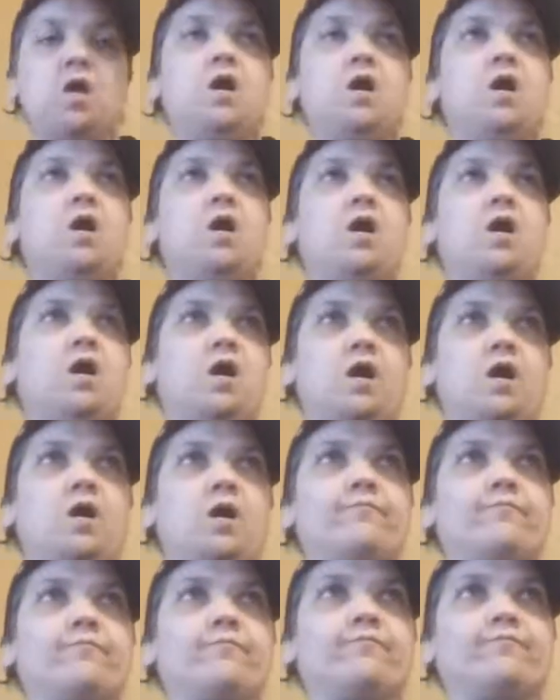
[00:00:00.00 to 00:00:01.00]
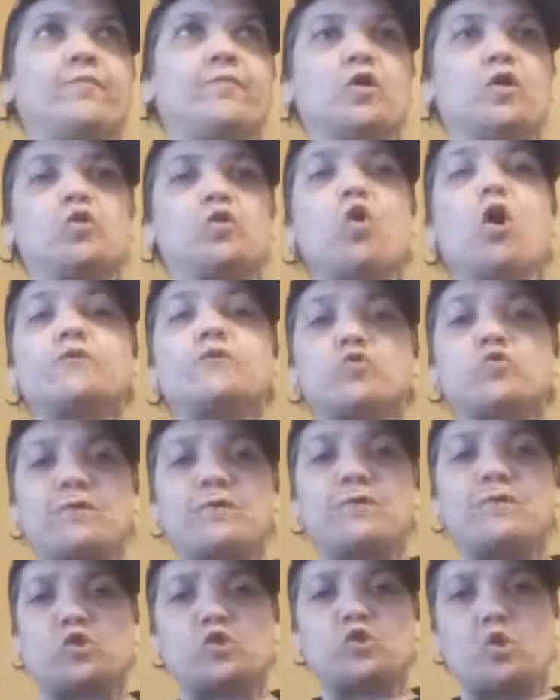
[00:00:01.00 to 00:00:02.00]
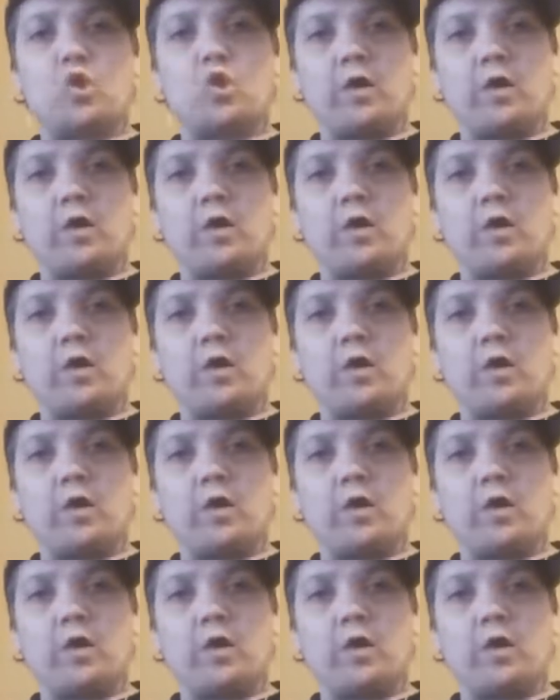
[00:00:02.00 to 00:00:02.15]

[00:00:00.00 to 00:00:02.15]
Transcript: um, long story short,